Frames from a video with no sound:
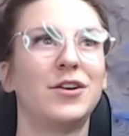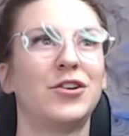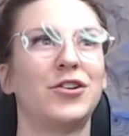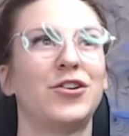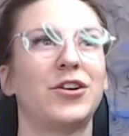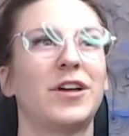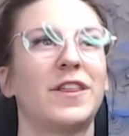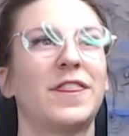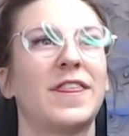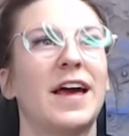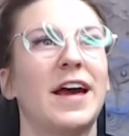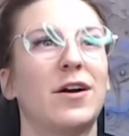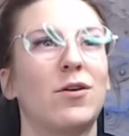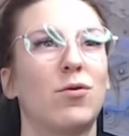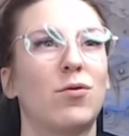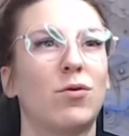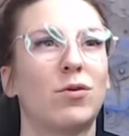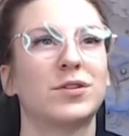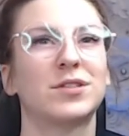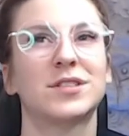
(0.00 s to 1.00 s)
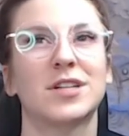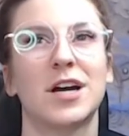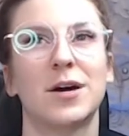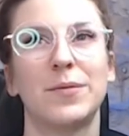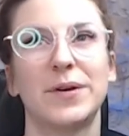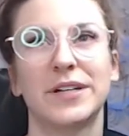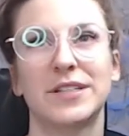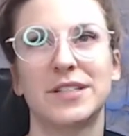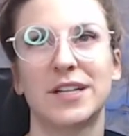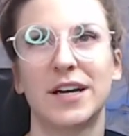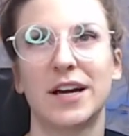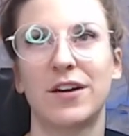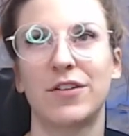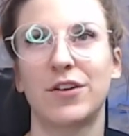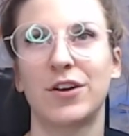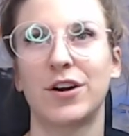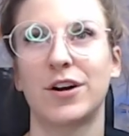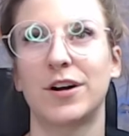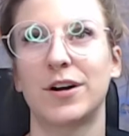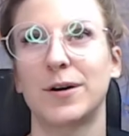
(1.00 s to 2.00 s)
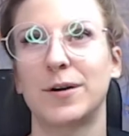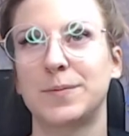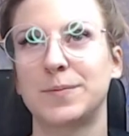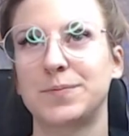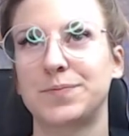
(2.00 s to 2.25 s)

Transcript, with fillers: Look at that horse coming together.